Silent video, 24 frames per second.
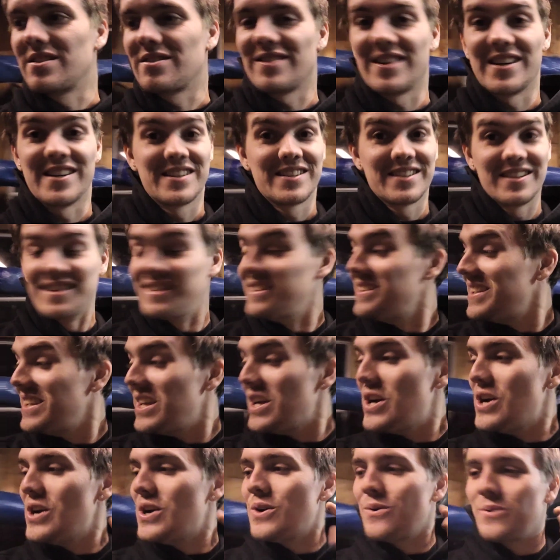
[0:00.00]
Christ.
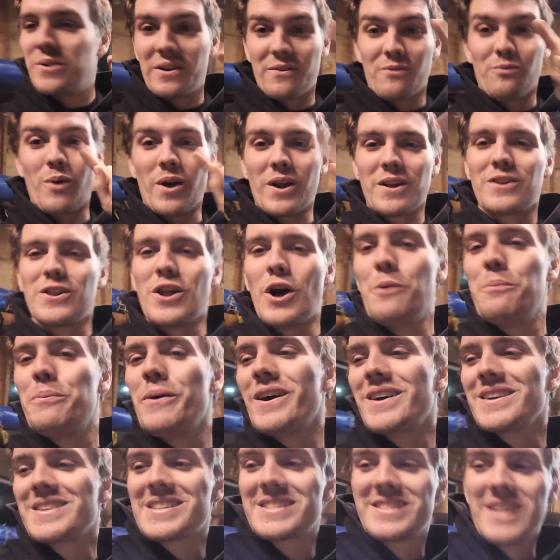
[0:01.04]
We have one glow
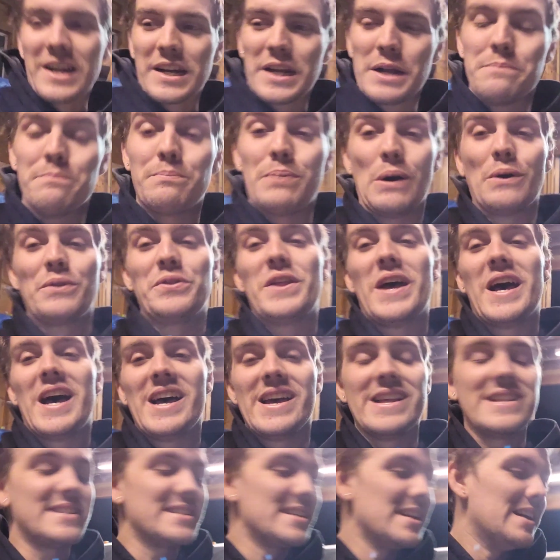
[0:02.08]
plug stuck in both the
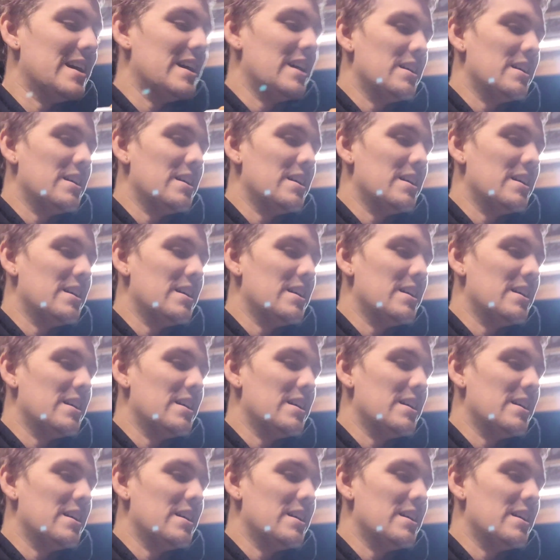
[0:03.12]
heads,